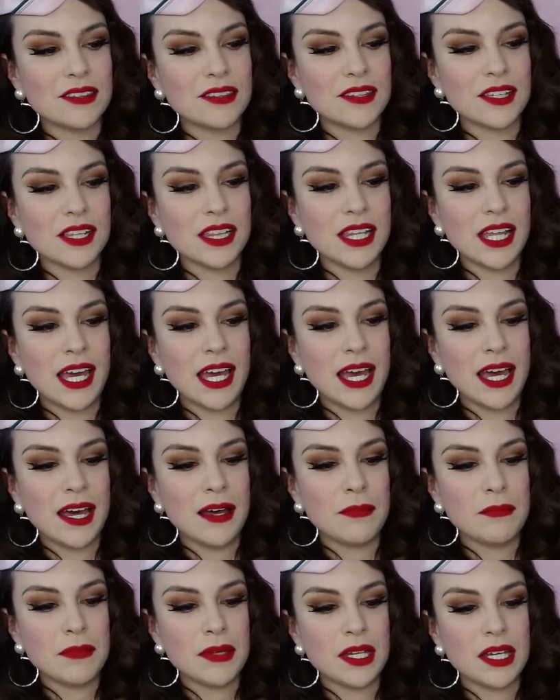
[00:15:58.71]
the
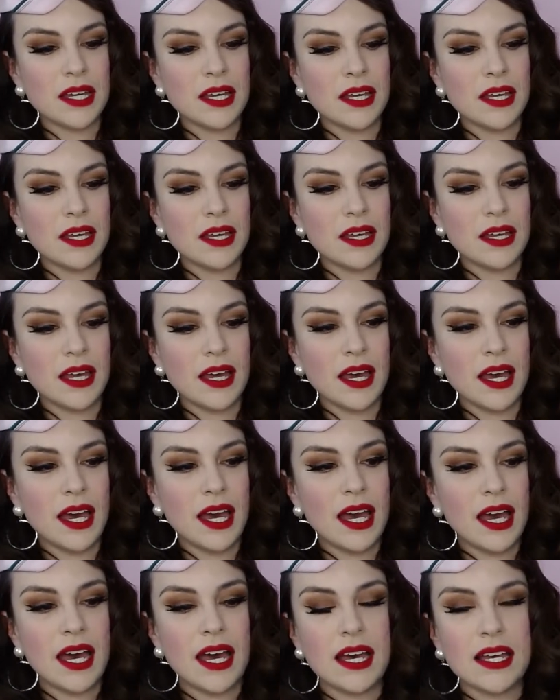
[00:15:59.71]
lamb
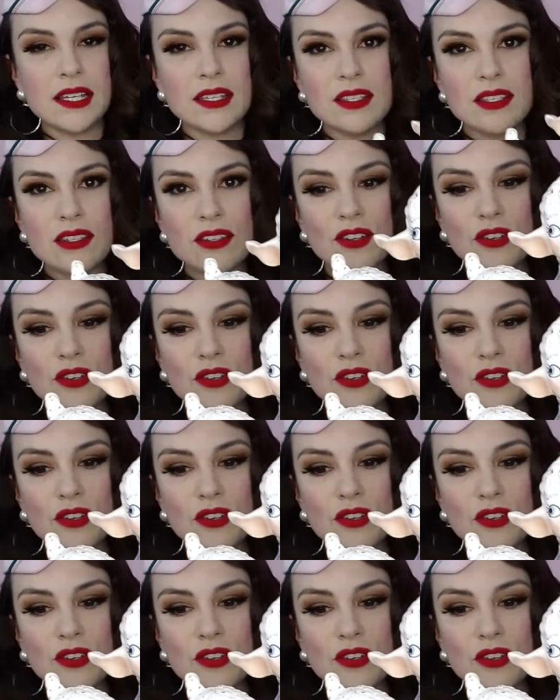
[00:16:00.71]
has